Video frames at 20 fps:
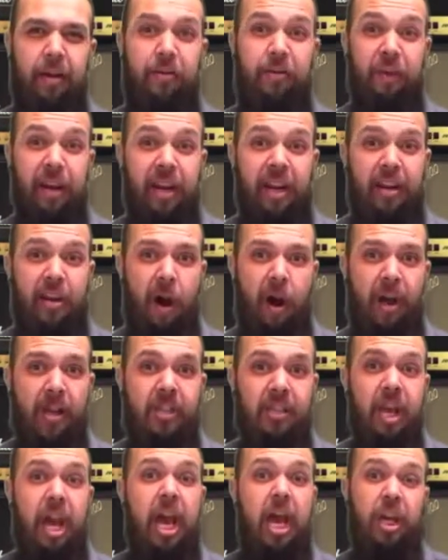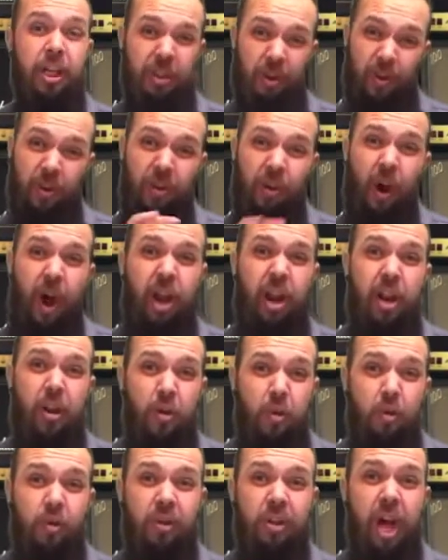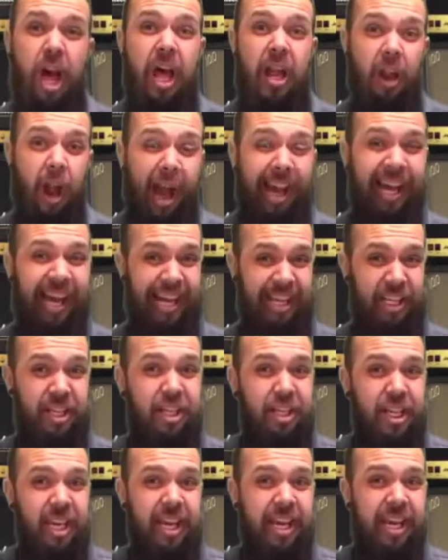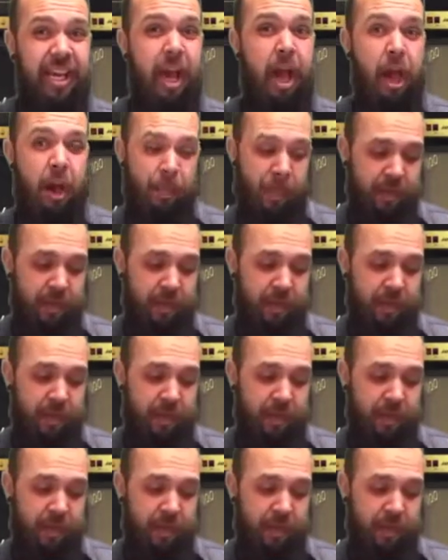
Very nice. So it kind of looks like a G,